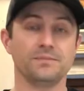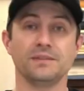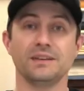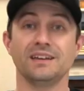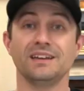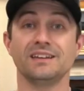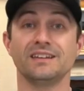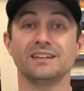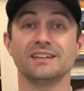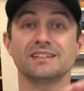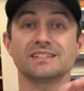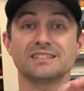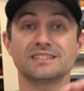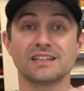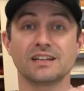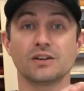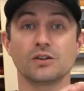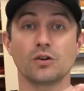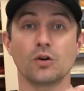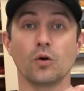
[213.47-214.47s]
in the
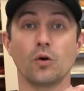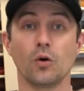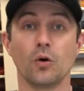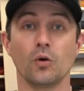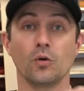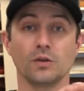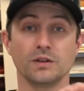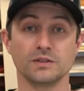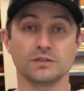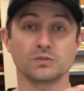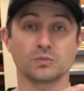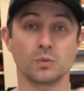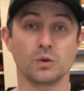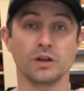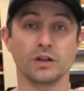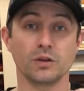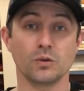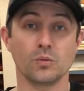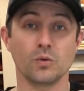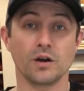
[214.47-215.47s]
center hole is
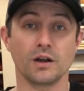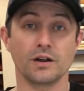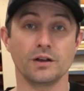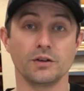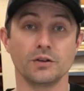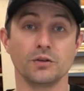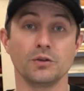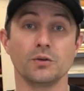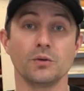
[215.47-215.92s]
what you want to do.